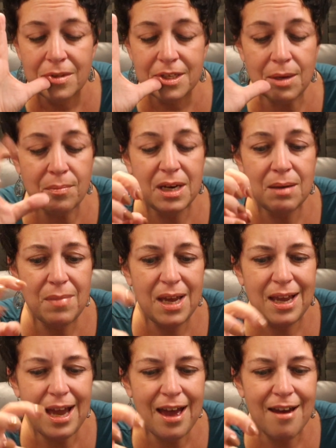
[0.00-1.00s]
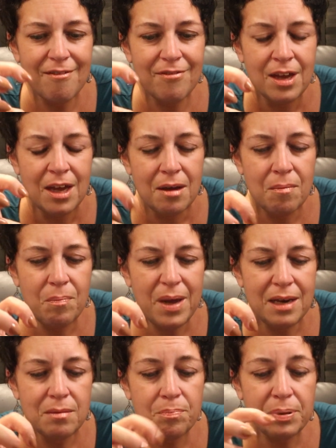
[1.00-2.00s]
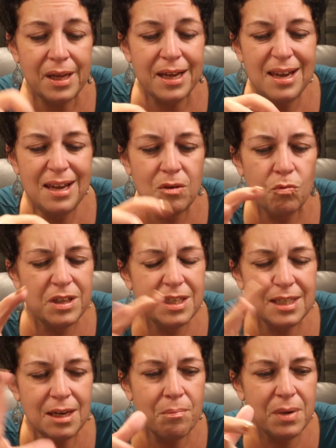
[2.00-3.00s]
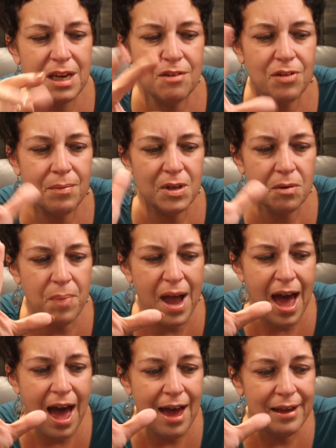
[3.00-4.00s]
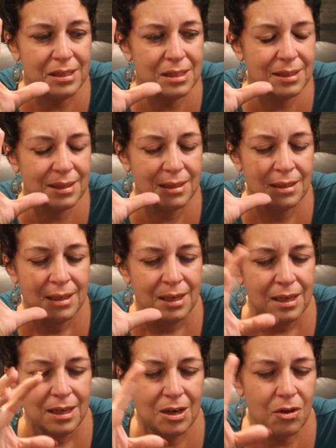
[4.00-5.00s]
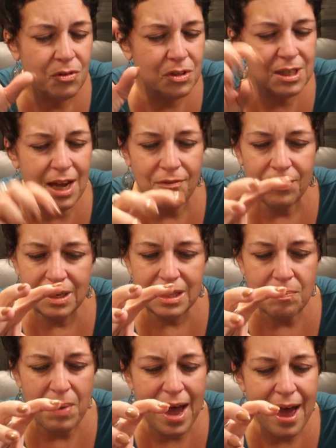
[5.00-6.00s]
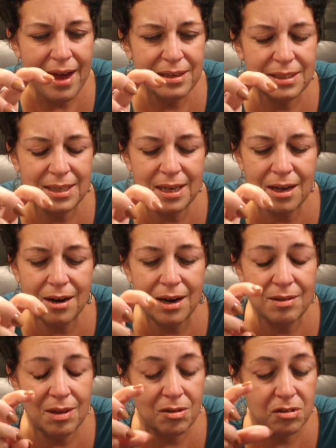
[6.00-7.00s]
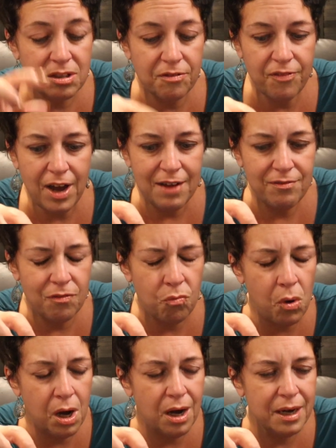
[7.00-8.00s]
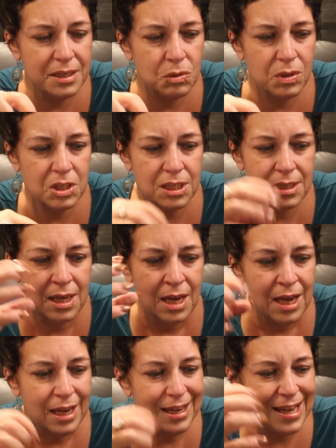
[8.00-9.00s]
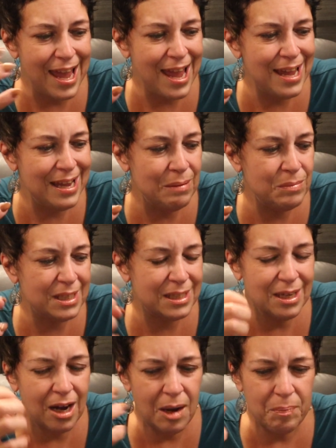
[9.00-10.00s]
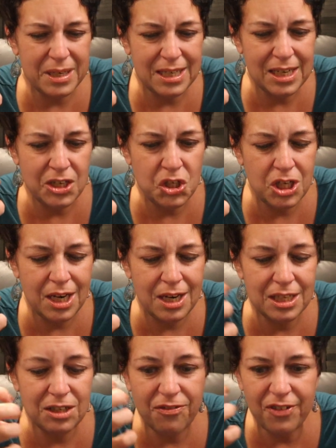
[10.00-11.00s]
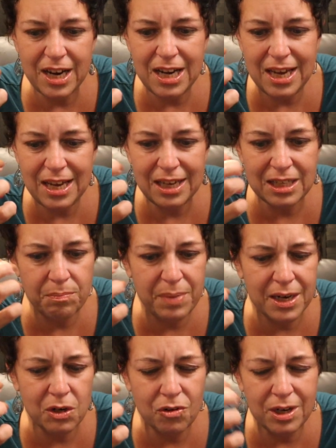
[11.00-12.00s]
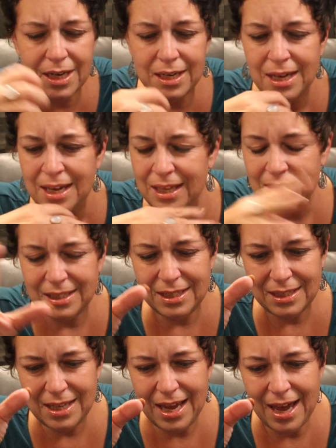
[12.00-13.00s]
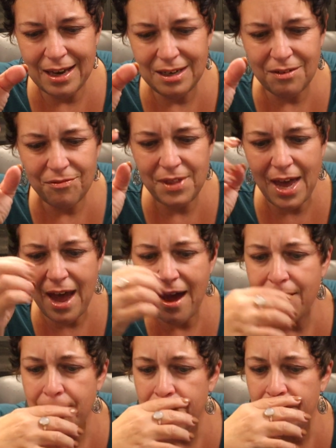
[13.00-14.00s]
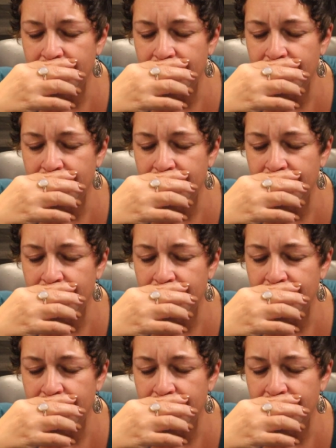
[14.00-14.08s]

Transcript: Somebody may have been playing with somebody from their past you know, there's definitely the past here, and then there's the Five of Wands, which is games, it's competition, it's fighting, it's bickering. This is the end of that.